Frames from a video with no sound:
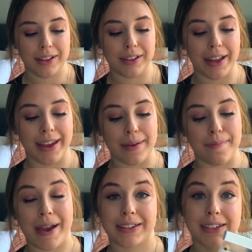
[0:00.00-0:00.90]
light
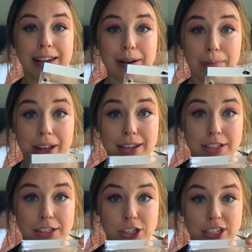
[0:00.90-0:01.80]
Mexican
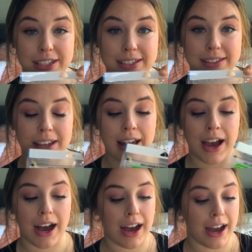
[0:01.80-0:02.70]
blend cheese.
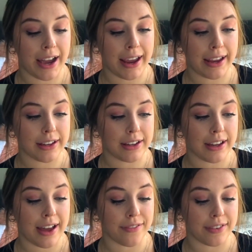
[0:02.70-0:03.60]
I
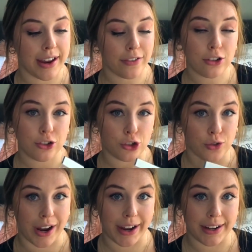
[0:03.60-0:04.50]
have never
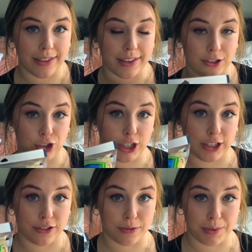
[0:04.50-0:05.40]
tried this
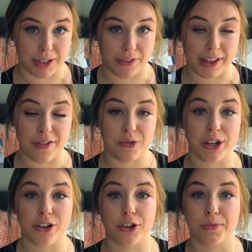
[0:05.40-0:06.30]
cheese specifically from
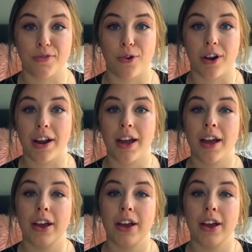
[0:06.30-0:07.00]
Trader Joe's before.